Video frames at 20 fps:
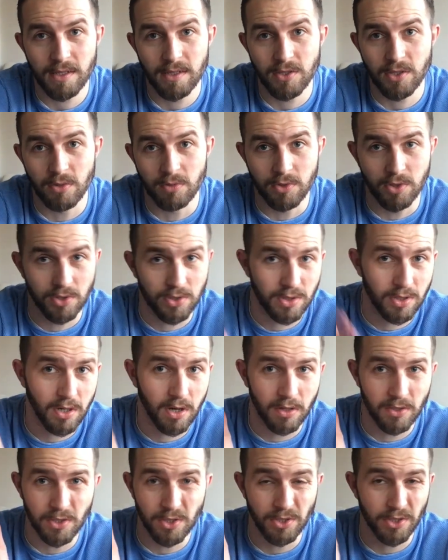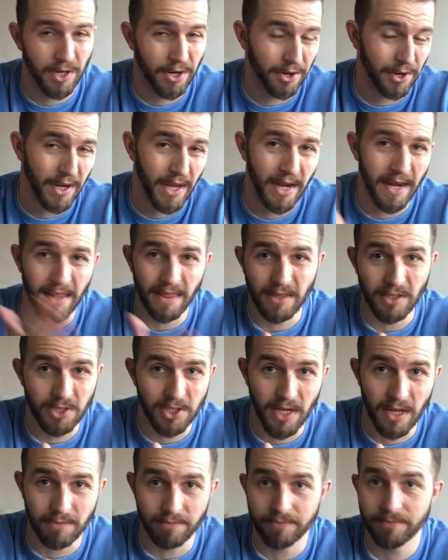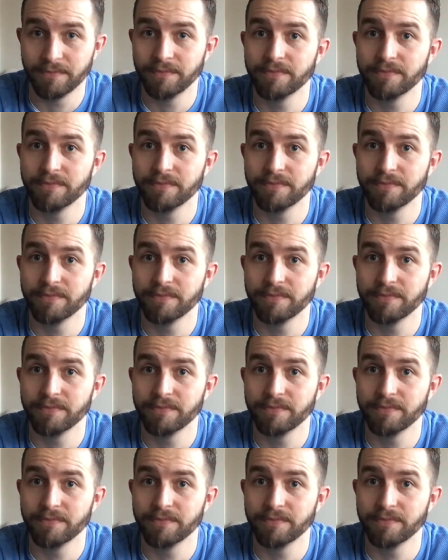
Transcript: So just concentrate on getting in the gym.